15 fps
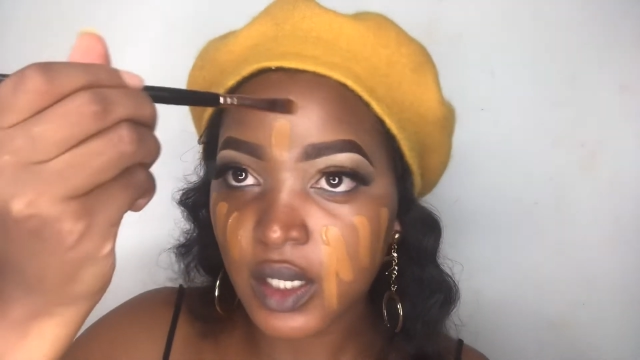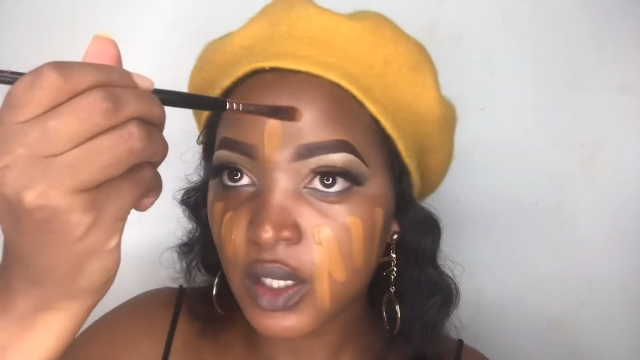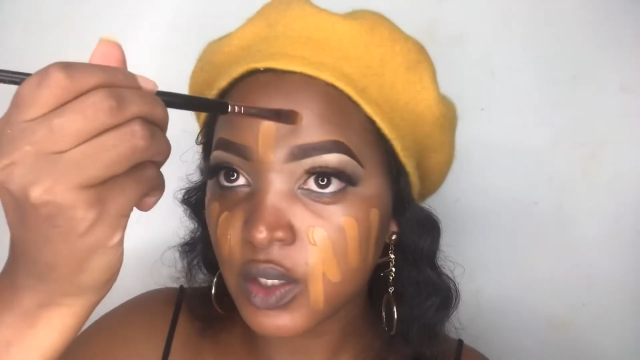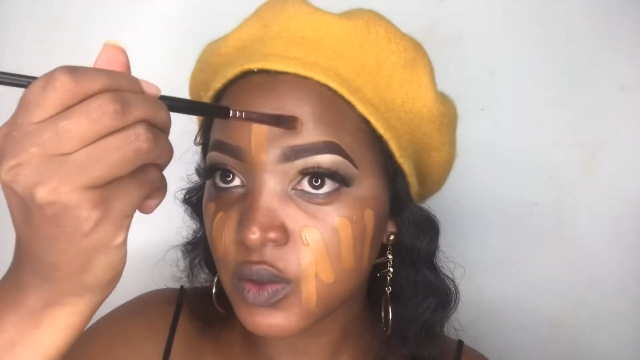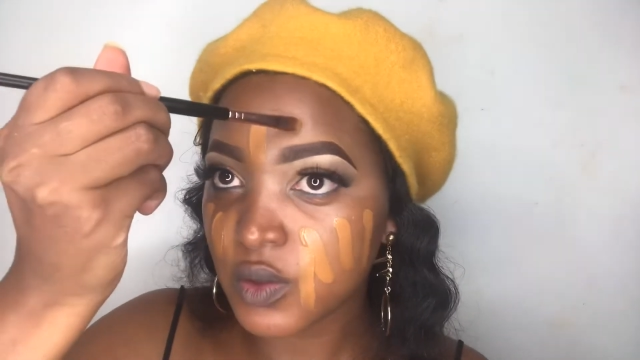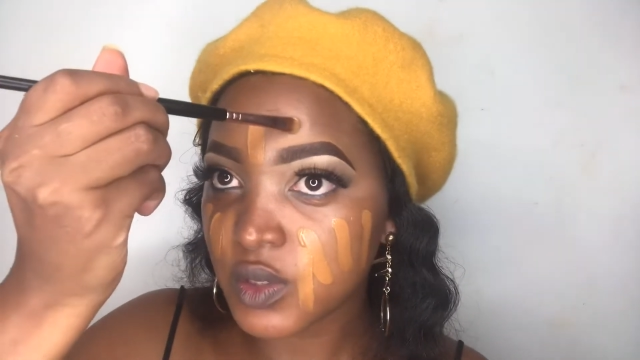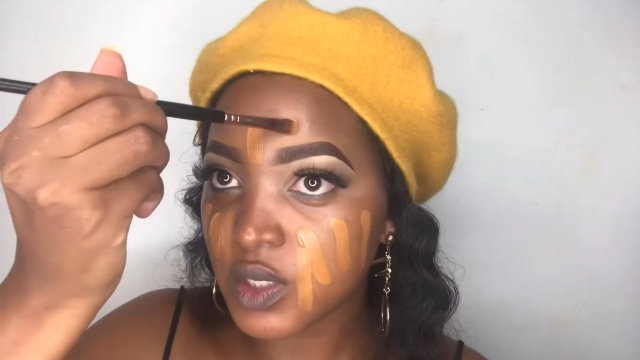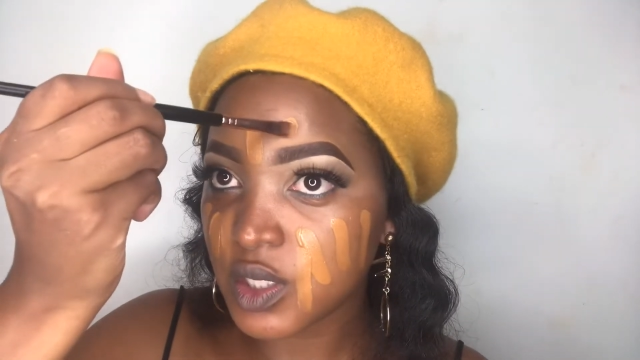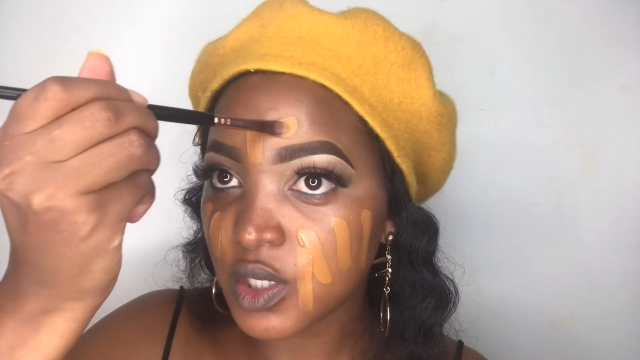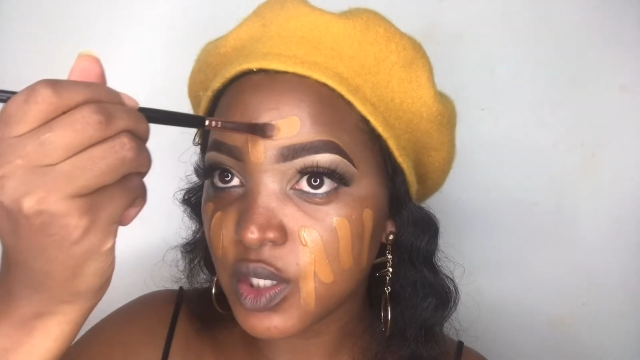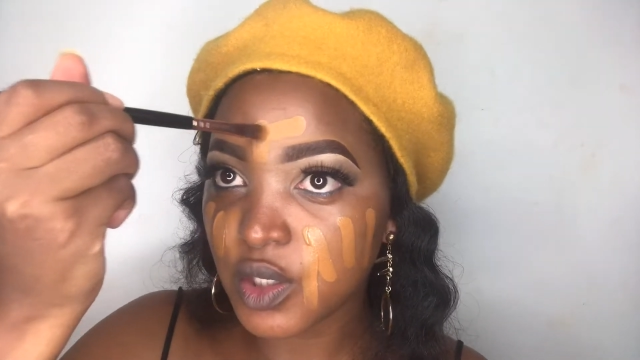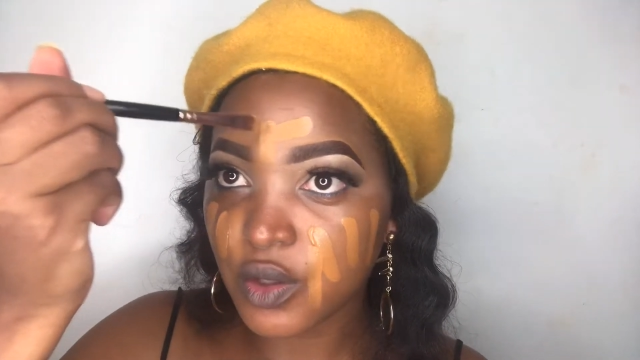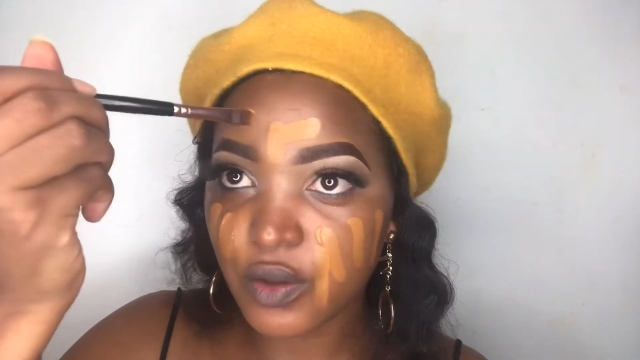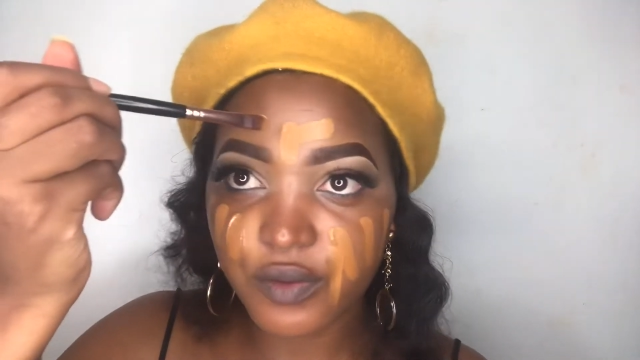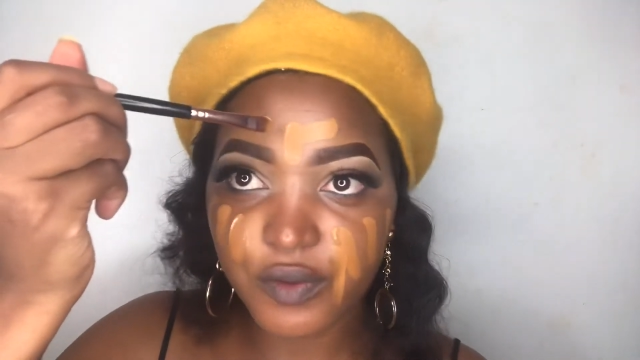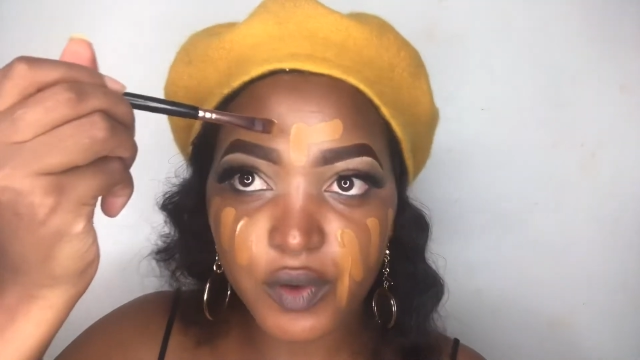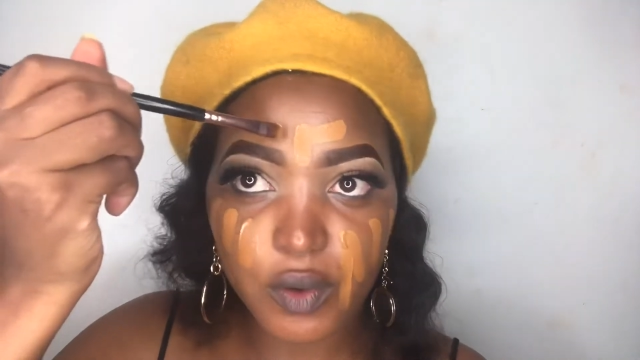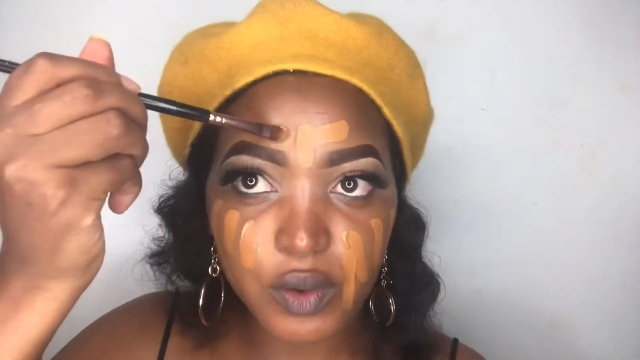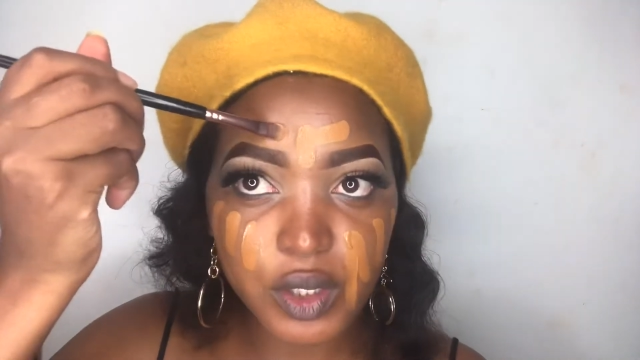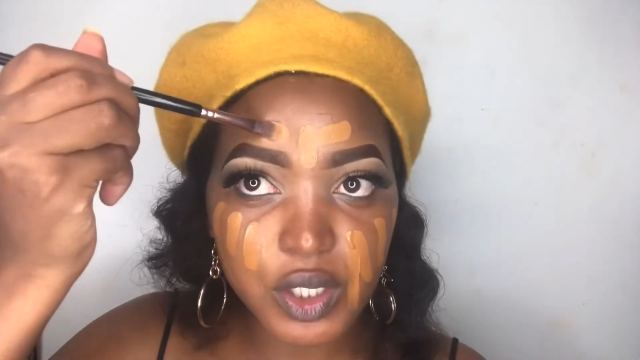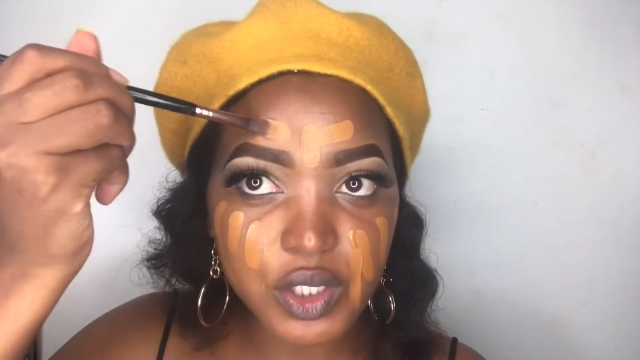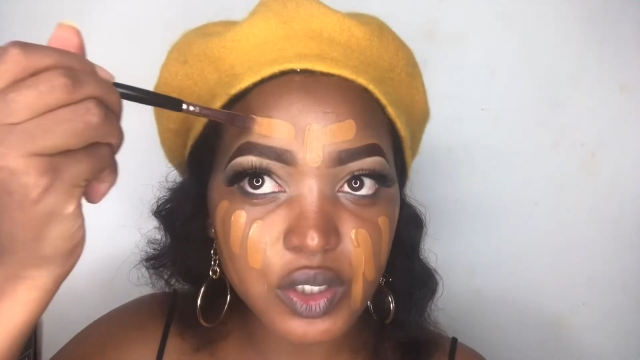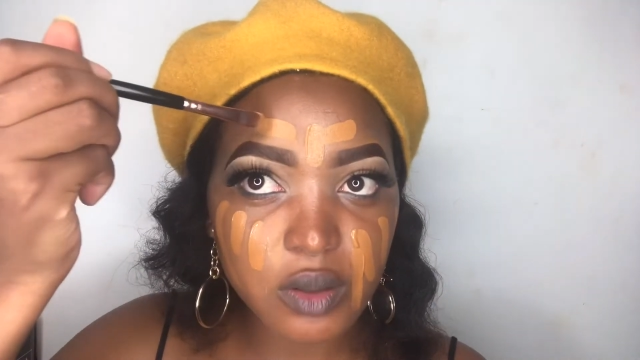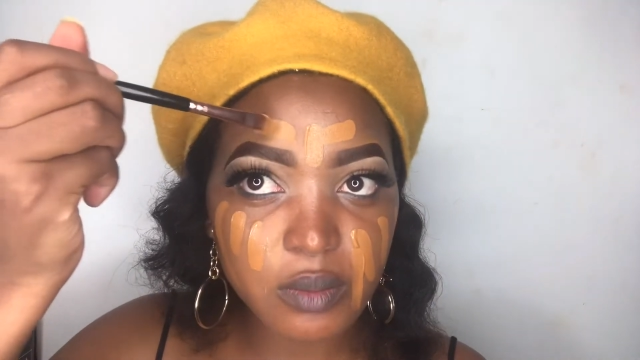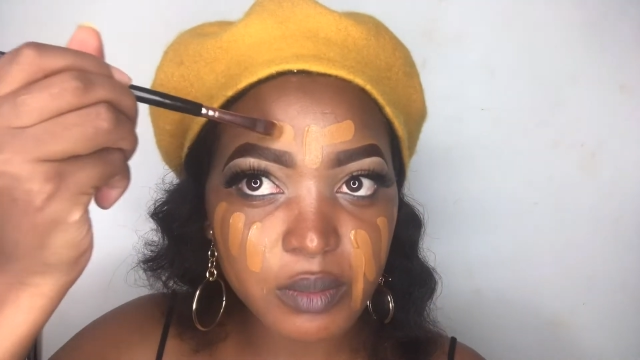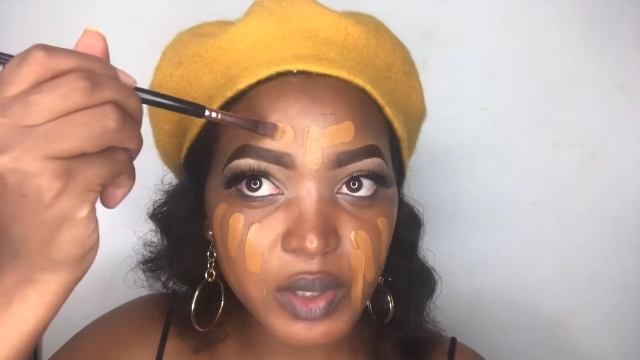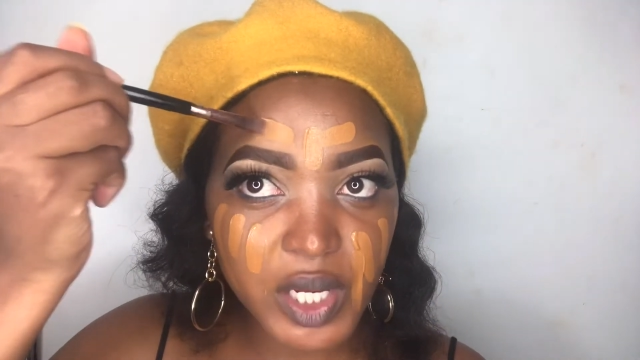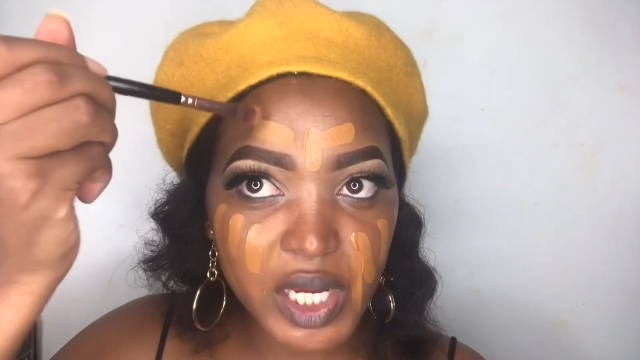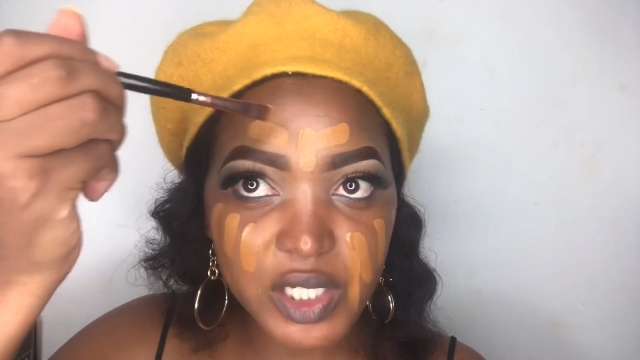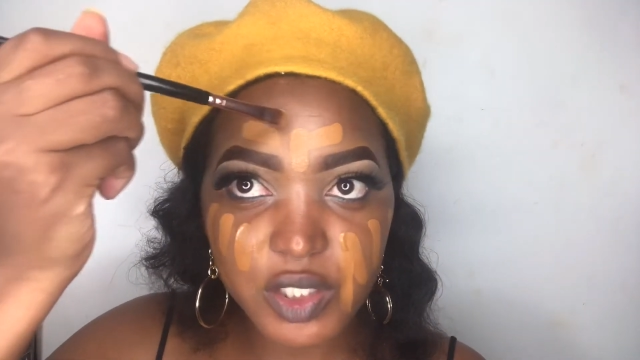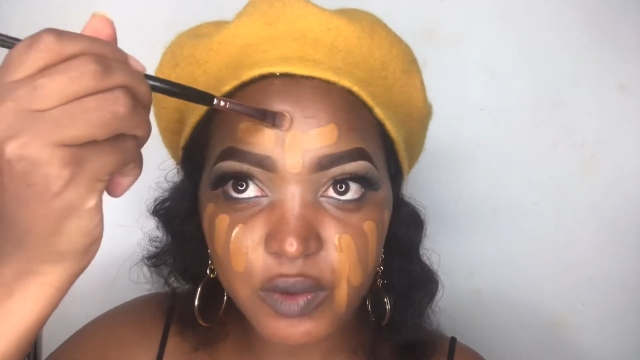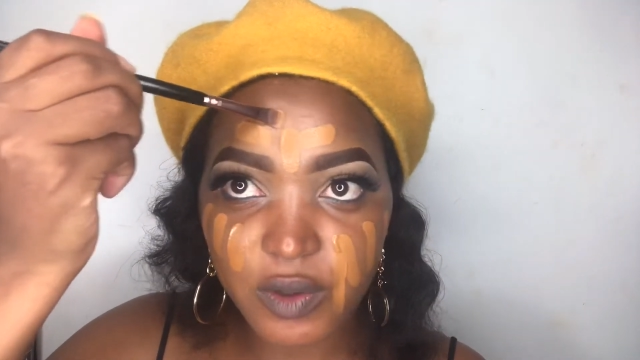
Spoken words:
using your foundation brush,